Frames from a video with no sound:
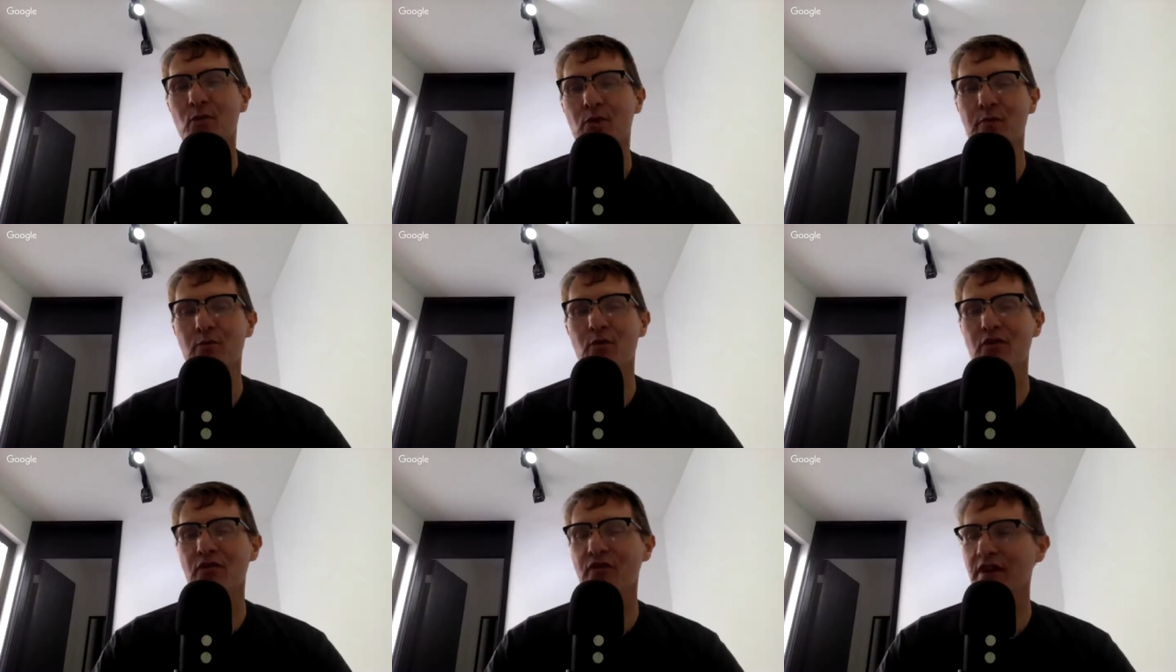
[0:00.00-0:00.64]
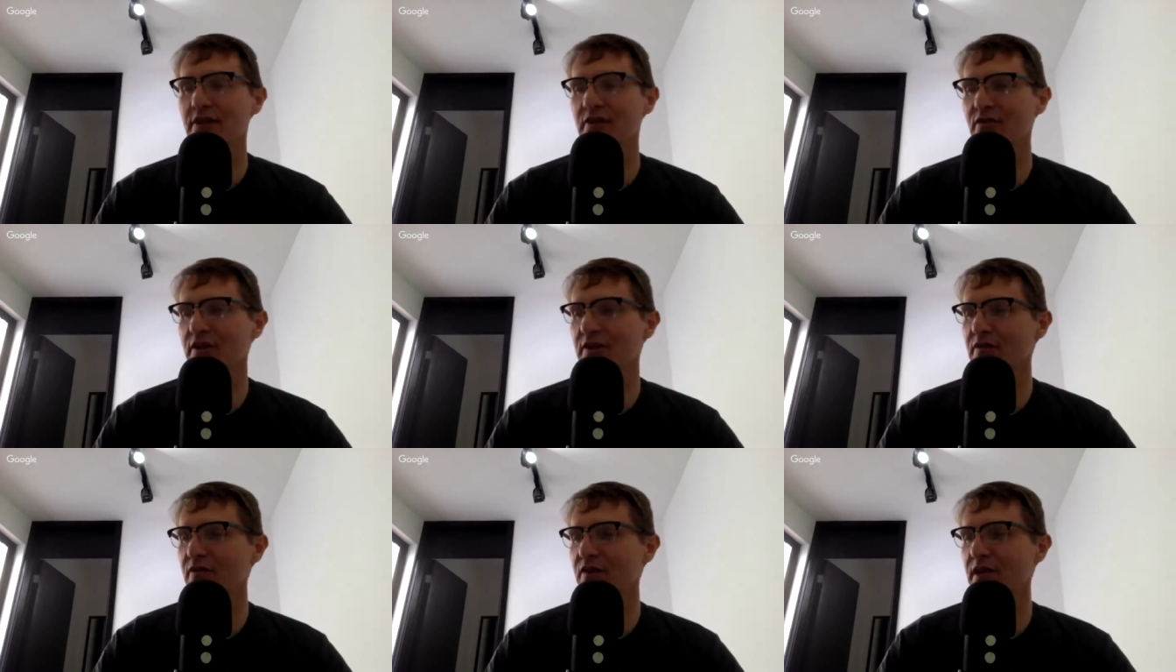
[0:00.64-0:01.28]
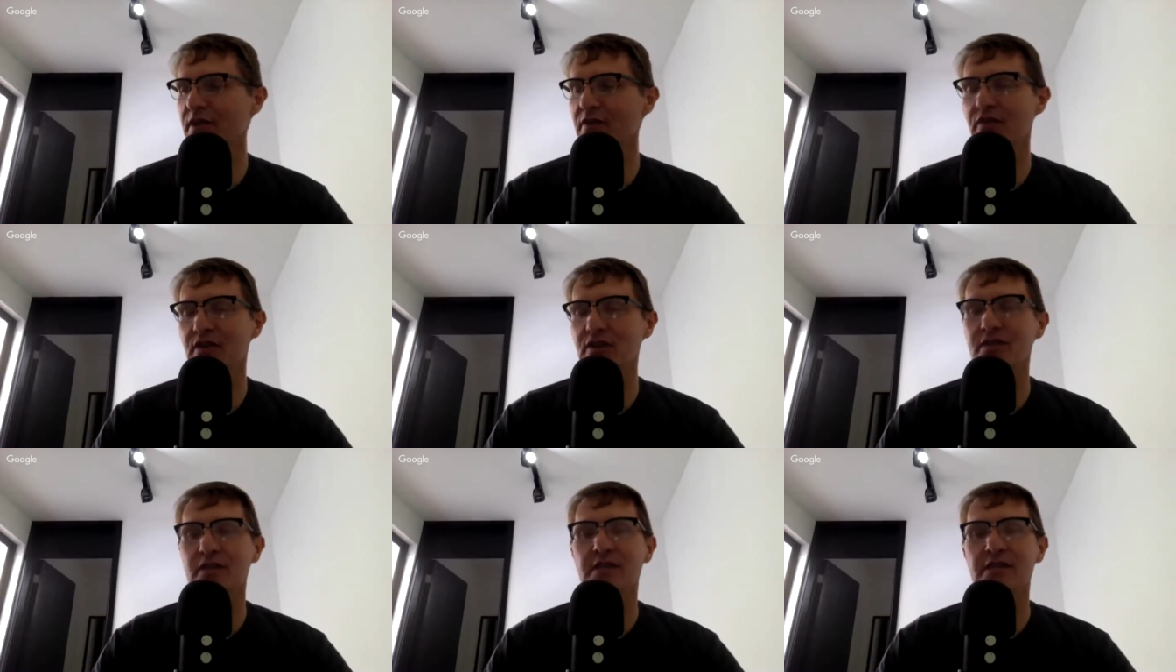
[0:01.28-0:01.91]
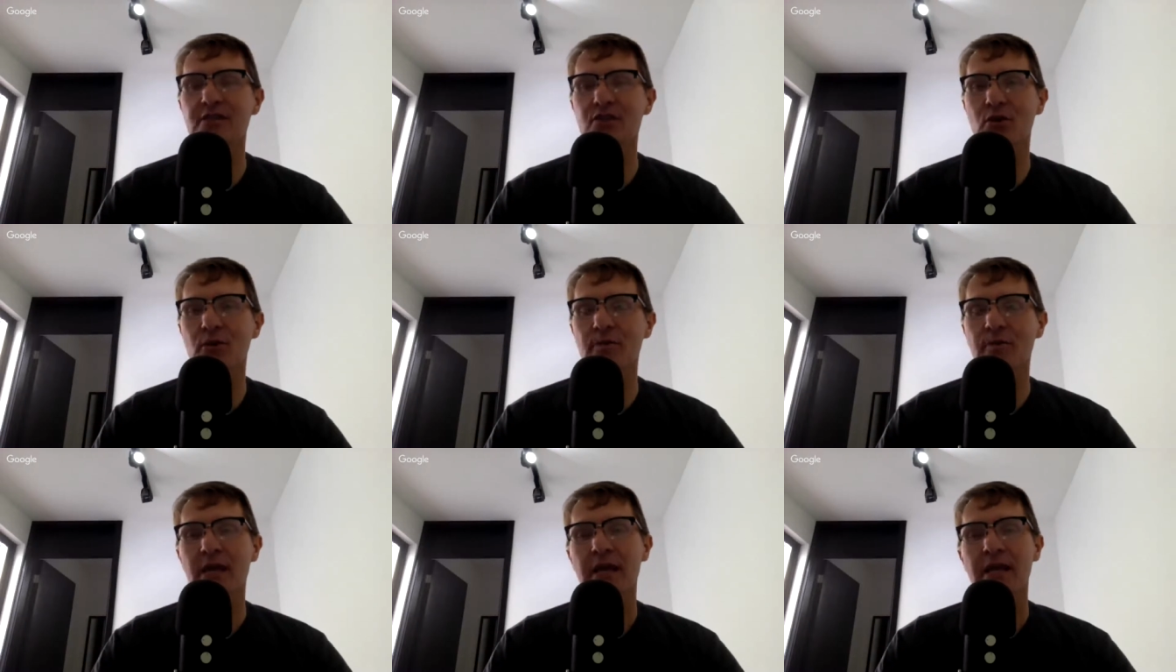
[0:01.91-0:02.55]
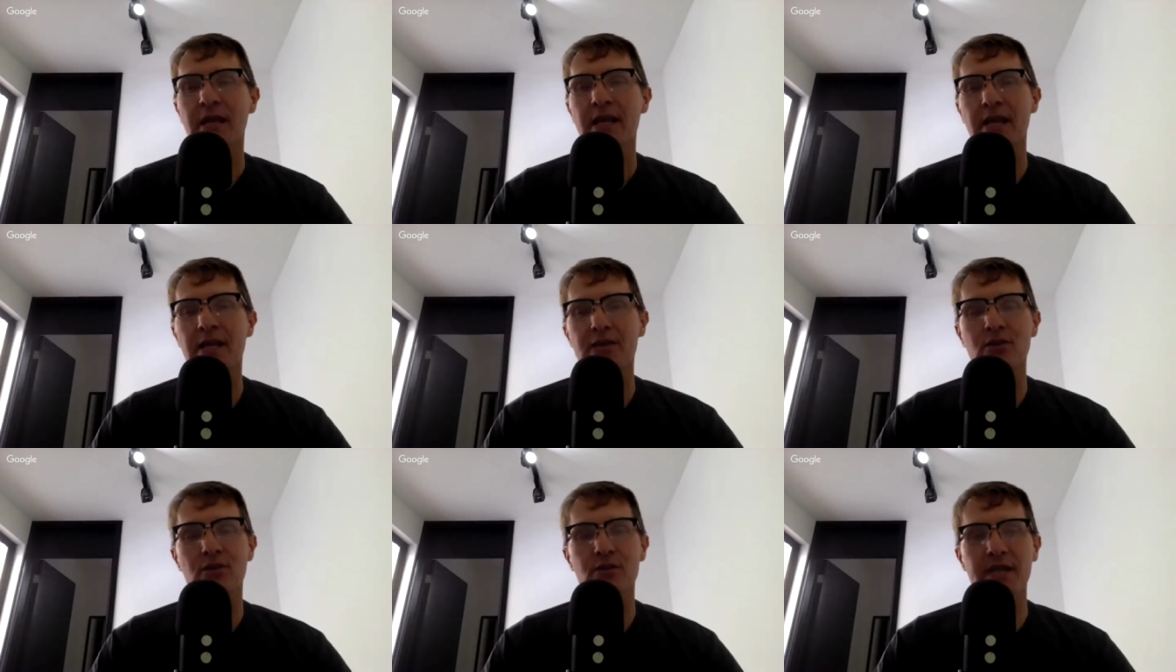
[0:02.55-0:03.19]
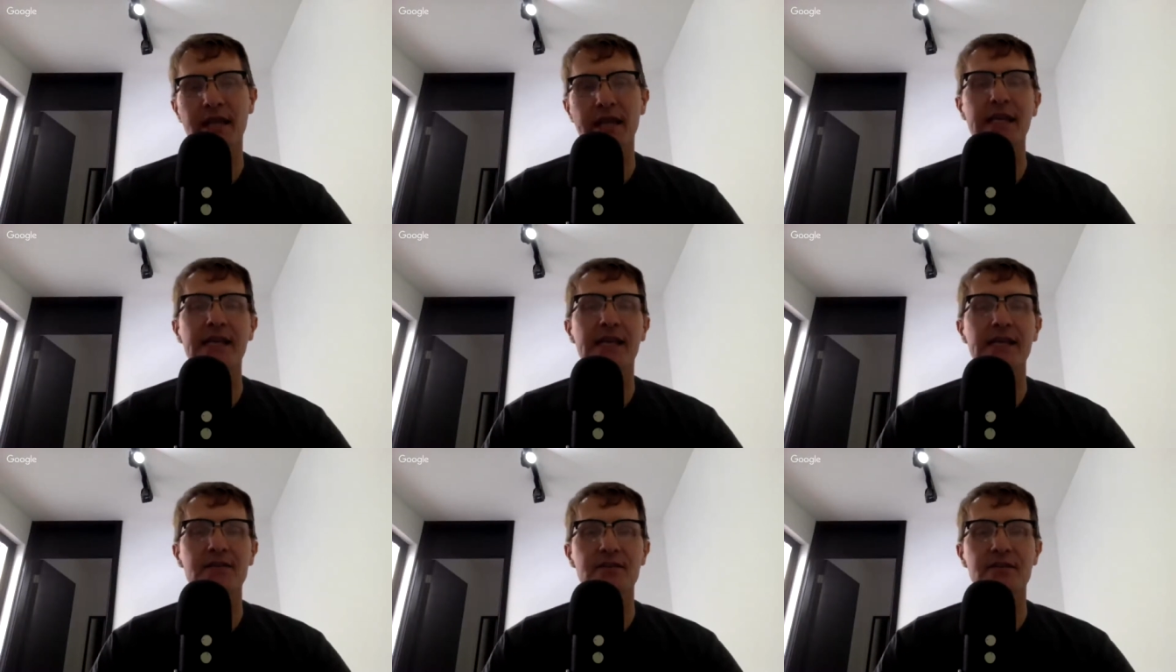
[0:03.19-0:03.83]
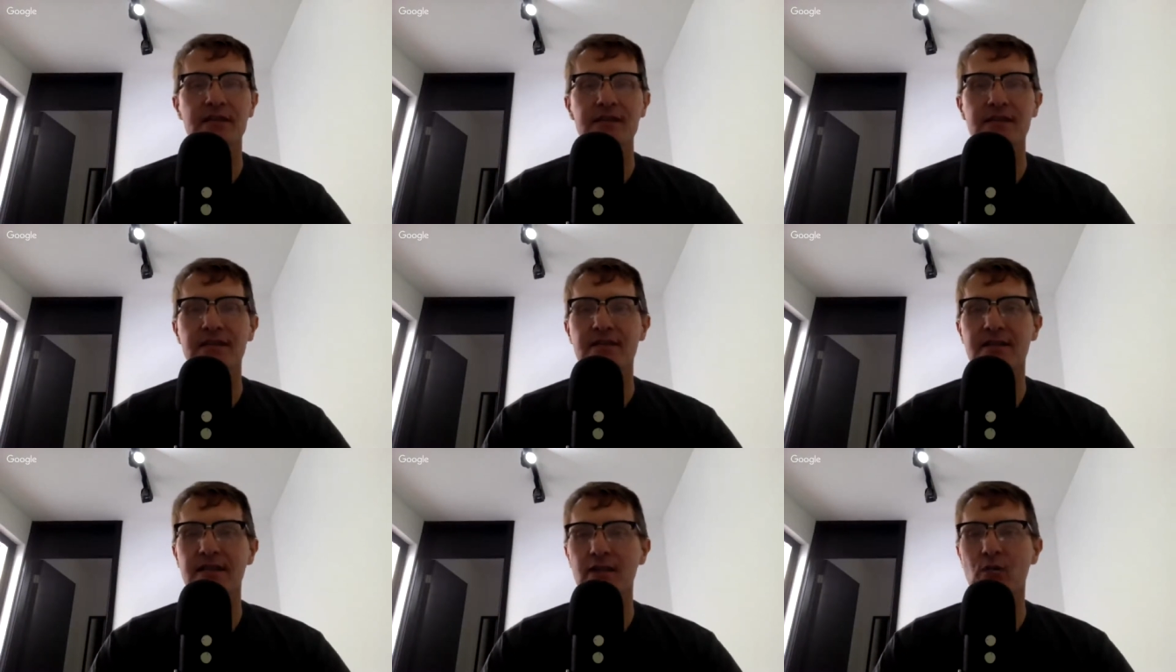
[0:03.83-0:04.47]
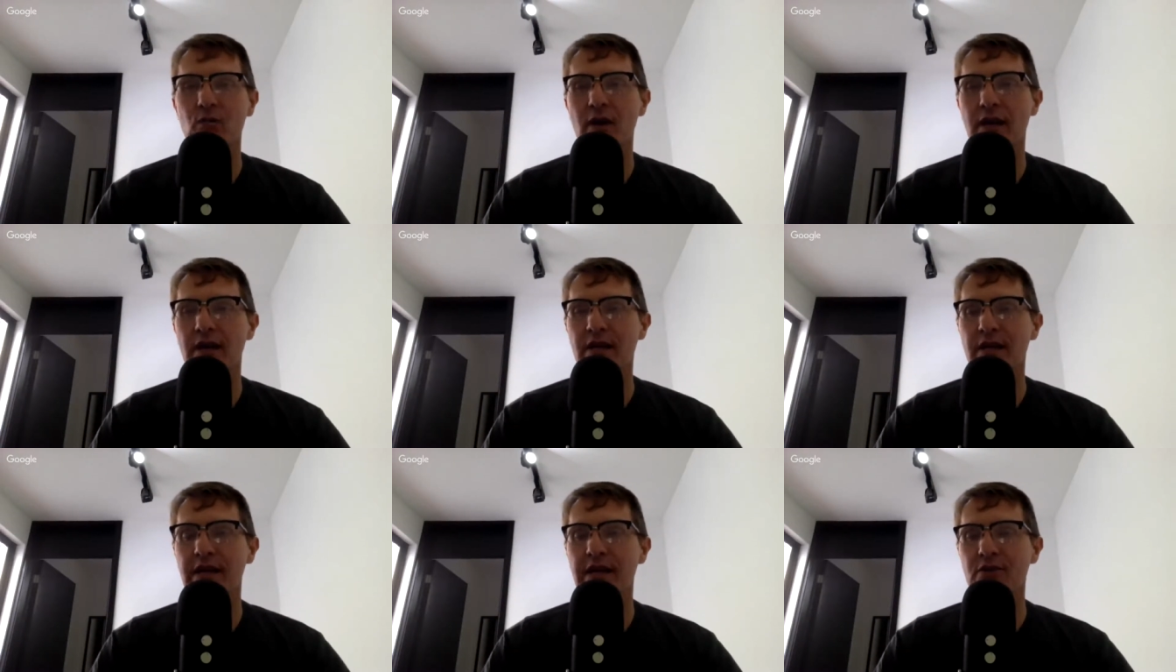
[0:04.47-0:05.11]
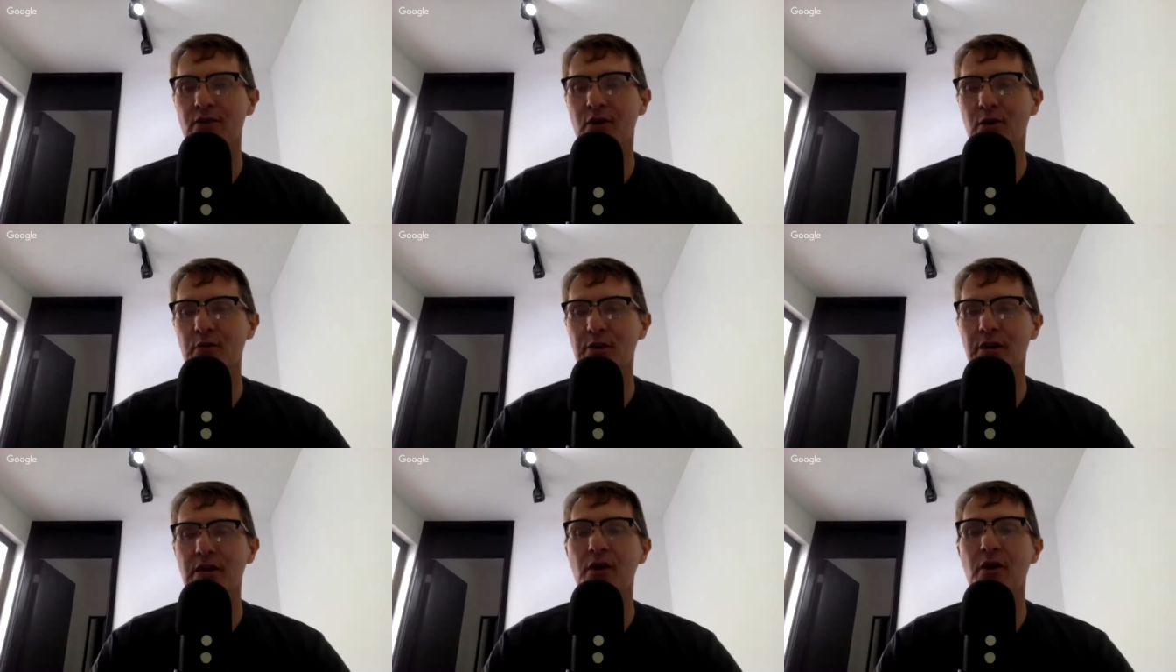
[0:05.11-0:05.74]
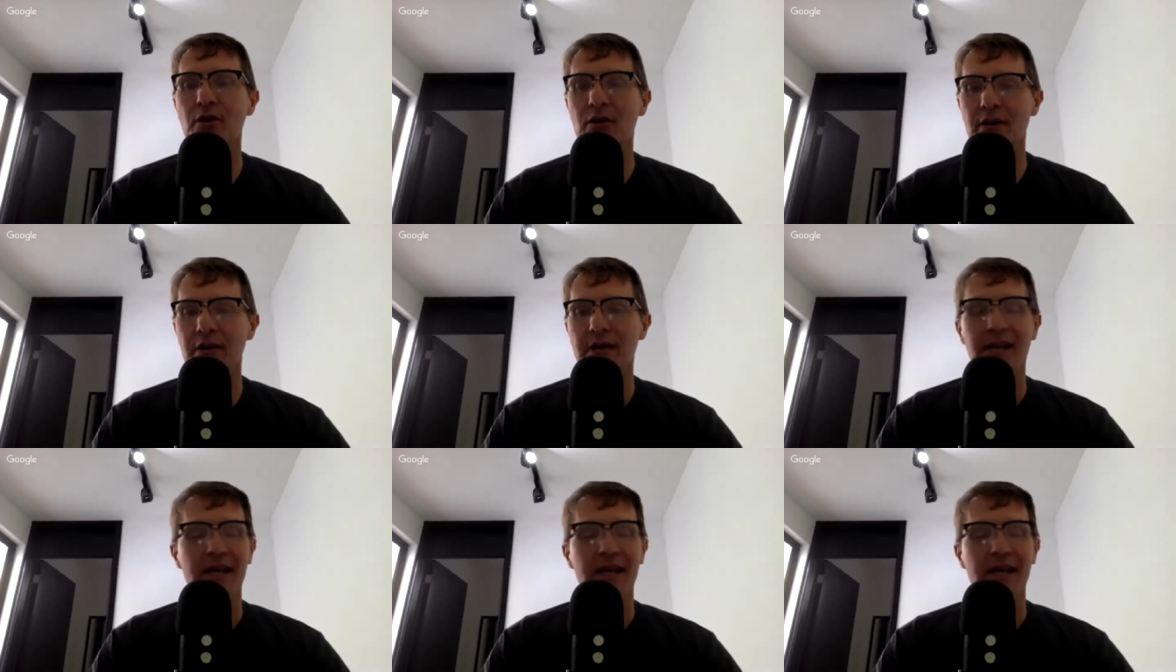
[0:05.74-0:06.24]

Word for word: work more effectively and efficiently. So uh, don't take it as this is the way, end all, be all.